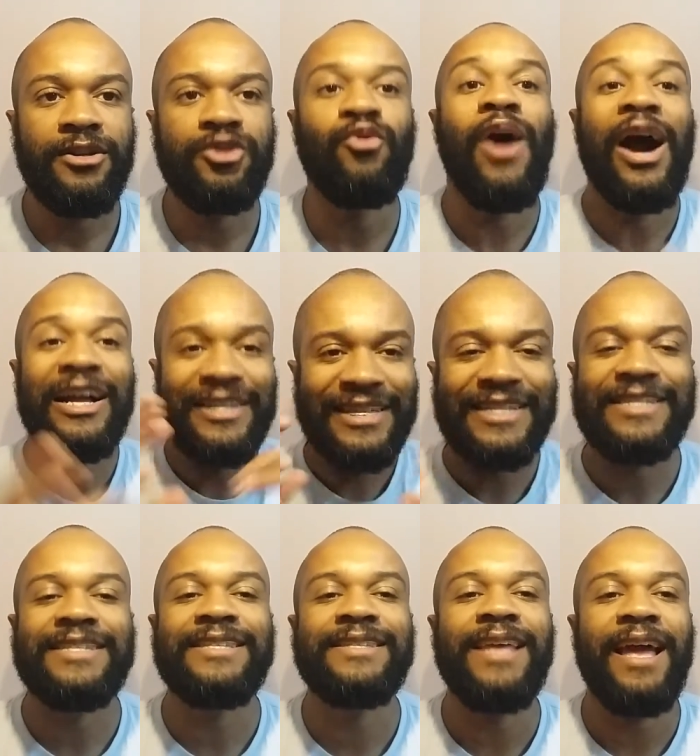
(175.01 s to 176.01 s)
to
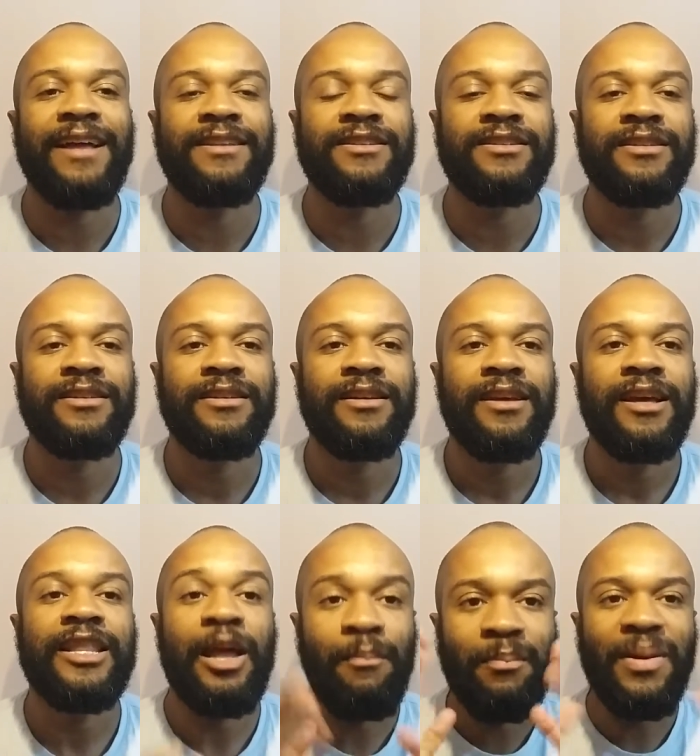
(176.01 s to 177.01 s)
understand
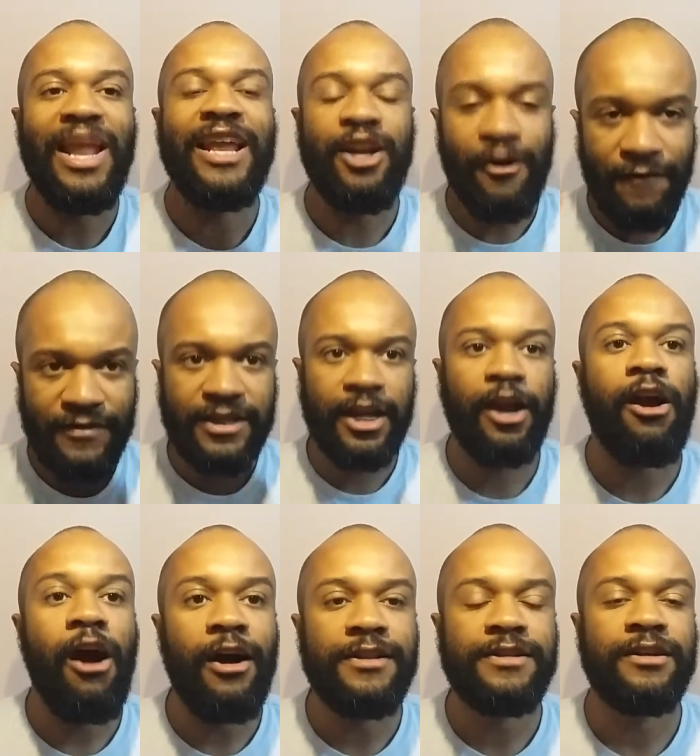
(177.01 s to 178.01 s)
the plan of the
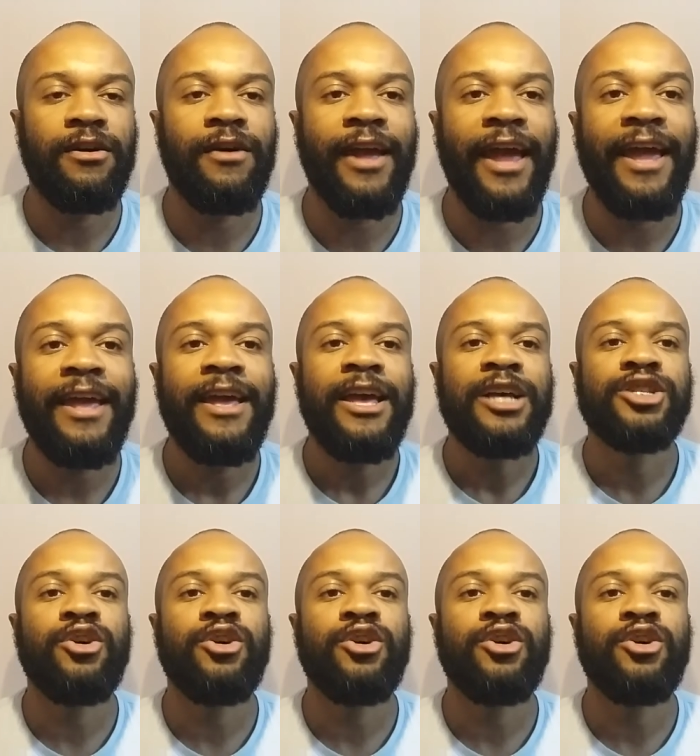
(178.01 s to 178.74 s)
God, okay?